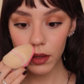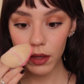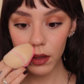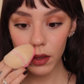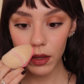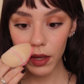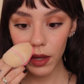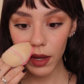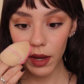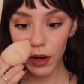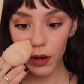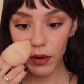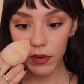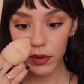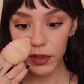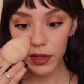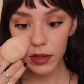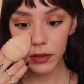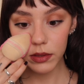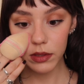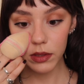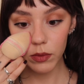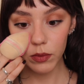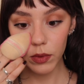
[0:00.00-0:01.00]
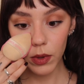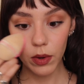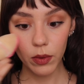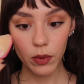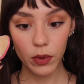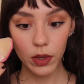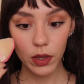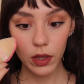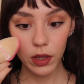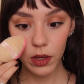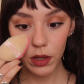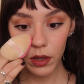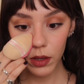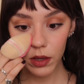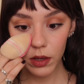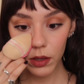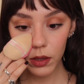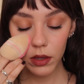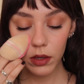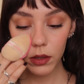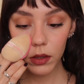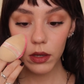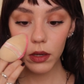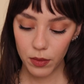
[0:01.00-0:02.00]
the areas around
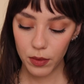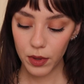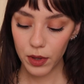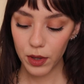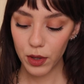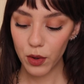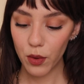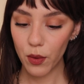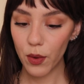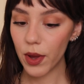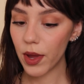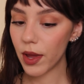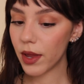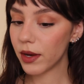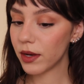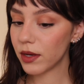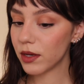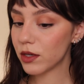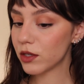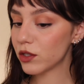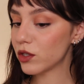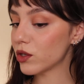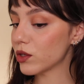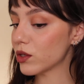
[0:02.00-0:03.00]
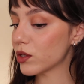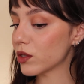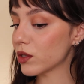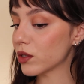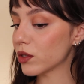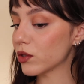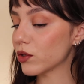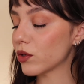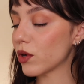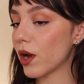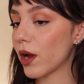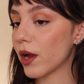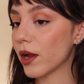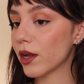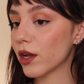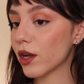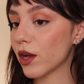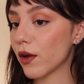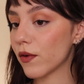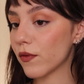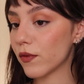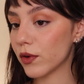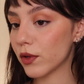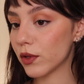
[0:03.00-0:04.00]
here. I'm gonna go ahead and just try and
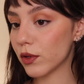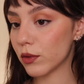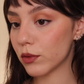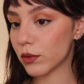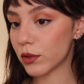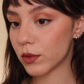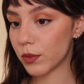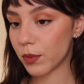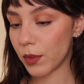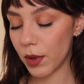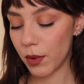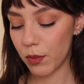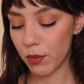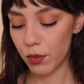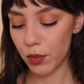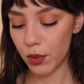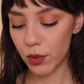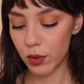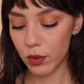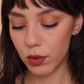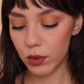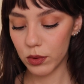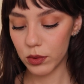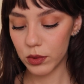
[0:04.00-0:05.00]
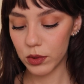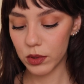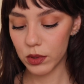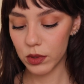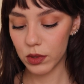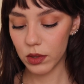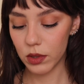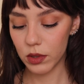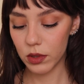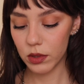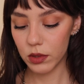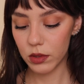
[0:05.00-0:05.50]
cover those pimples.